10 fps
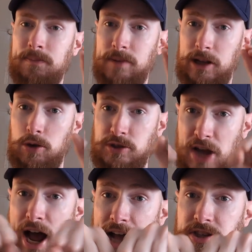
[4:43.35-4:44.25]
little
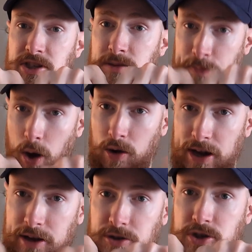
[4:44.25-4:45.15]
dots per
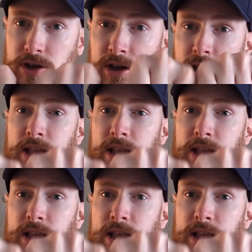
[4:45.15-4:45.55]
inch.